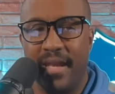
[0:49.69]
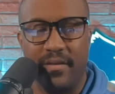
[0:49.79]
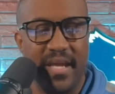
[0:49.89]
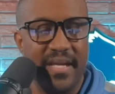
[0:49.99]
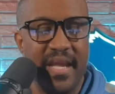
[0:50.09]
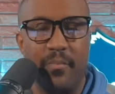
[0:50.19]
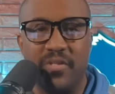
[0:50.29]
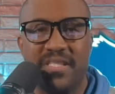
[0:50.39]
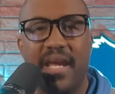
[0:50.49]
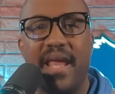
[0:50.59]
Now, Dan
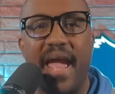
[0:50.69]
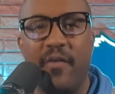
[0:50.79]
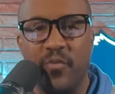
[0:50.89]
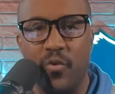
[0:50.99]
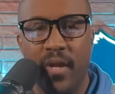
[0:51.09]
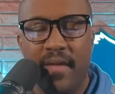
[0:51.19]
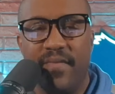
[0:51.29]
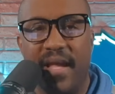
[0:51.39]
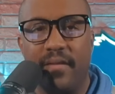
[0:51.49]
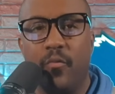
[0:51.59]
Campbell said after
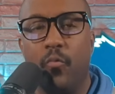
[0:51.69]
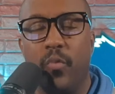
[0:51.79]
that